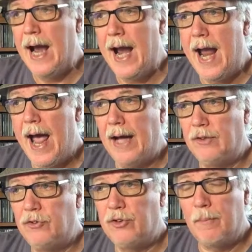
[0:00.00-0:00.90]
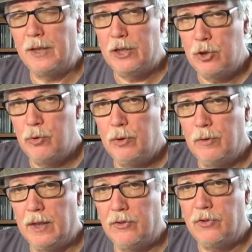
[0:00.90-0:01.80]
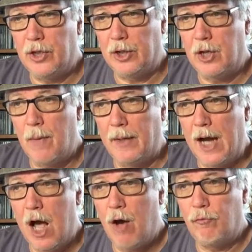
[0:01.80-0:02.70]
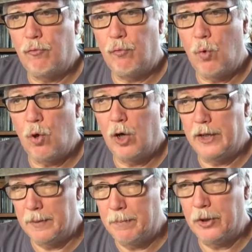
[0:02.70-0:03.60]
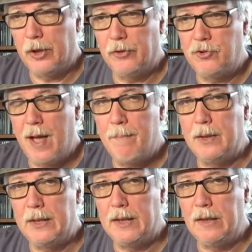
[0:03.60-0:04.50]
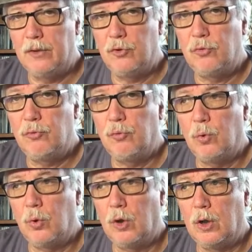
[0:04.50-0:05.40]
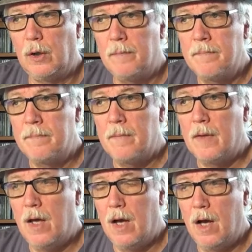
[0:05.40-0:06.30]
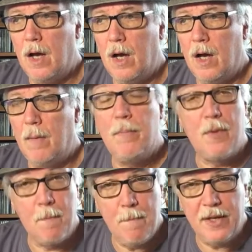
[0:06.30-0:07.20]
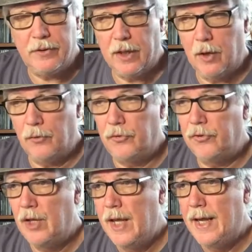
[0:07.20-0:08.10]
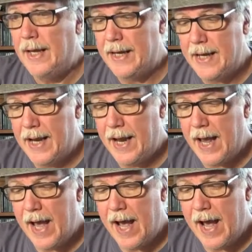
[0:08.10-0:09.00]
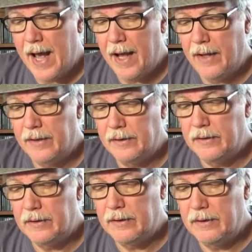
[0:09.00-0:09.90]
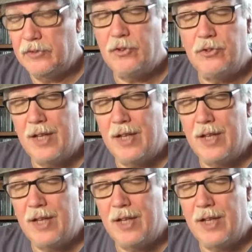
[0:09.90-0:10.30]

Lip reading: and some of the new units that are coming out for Imperial Japanese, for the Mythos. And this is